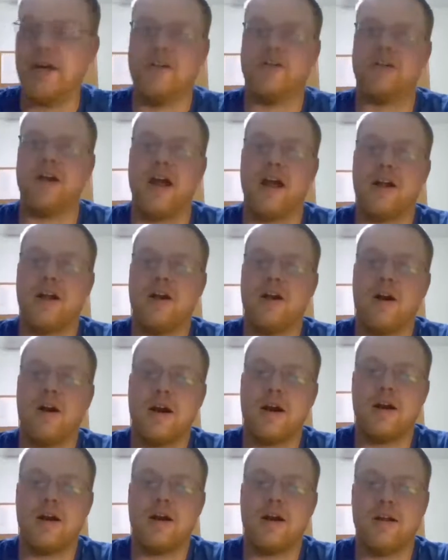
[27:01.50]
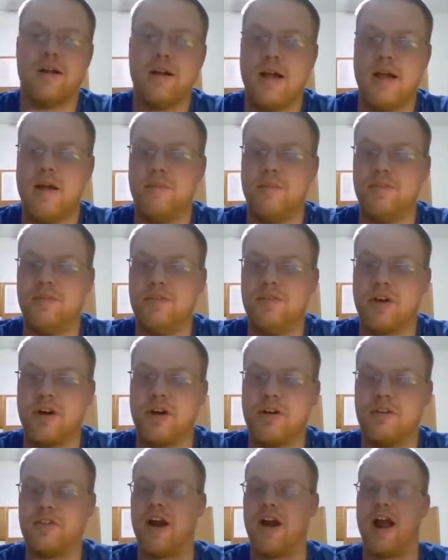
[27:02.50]
track car, dirt
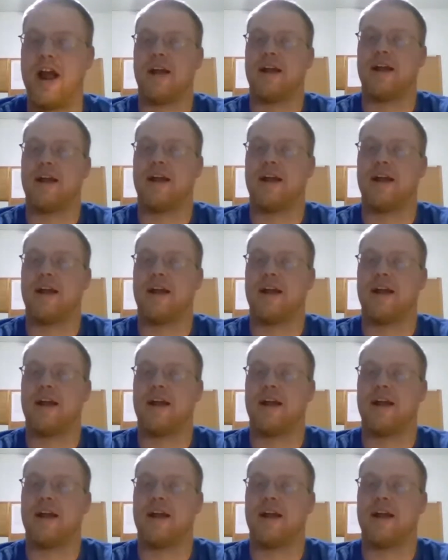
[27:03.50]
track.